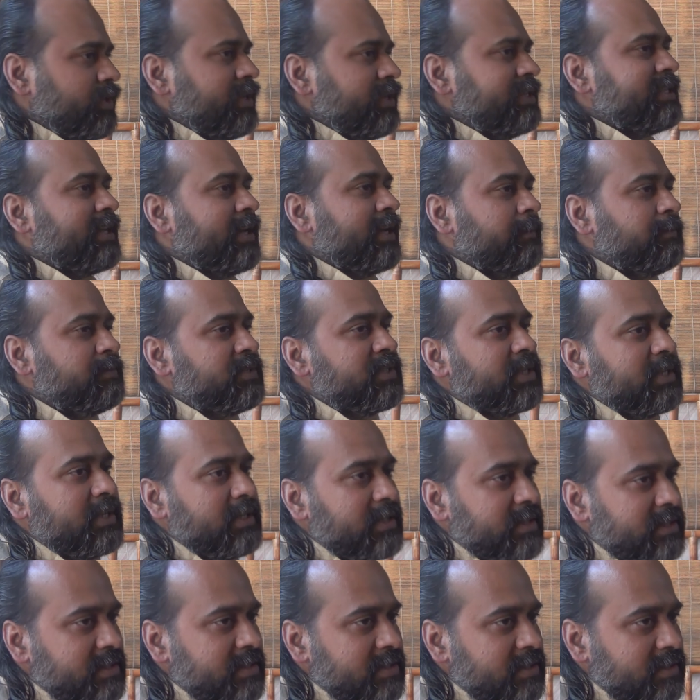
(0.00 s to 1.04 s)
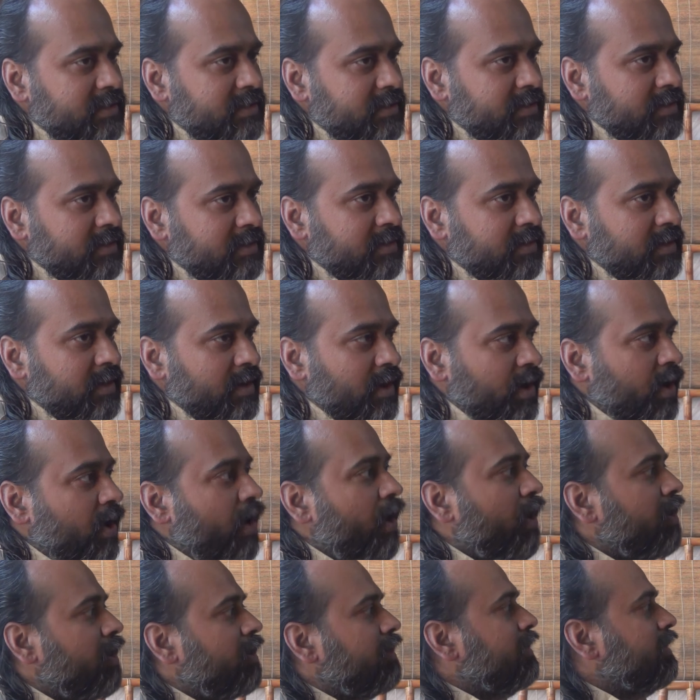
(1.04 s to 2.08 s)
So the scriptures
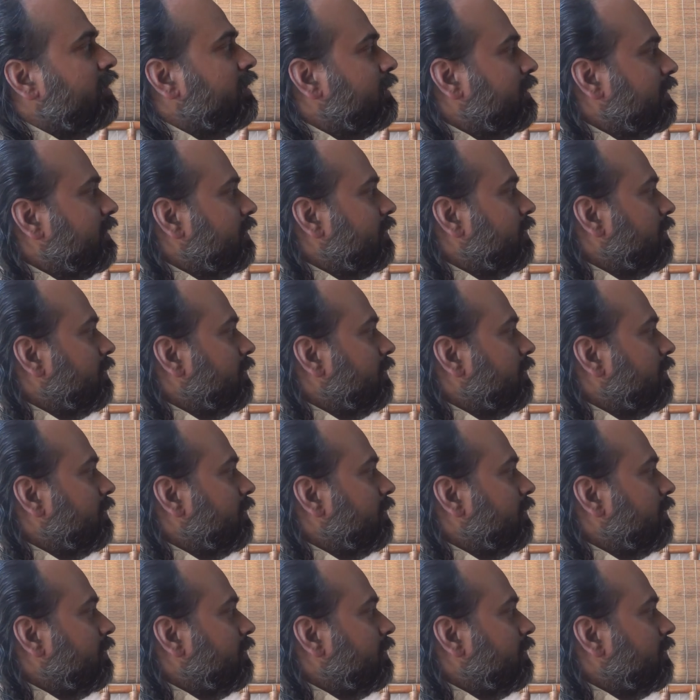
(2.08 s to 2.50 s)
or